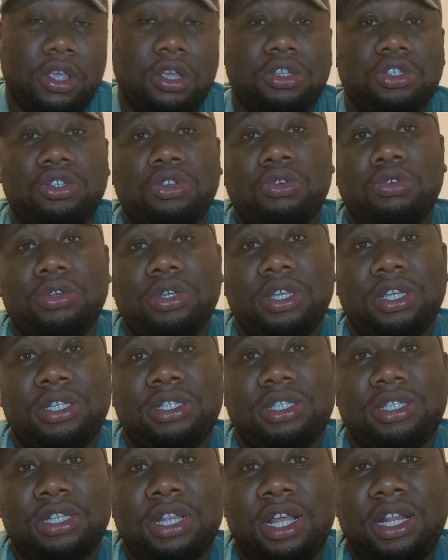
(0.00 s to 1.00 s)
So
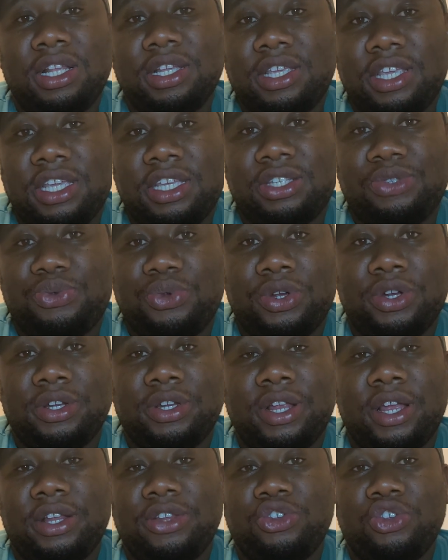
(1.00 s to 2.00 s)
it's not a case where
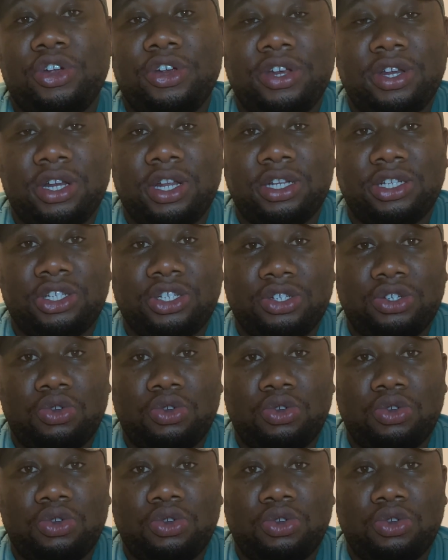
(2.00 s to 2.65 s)
that you're in a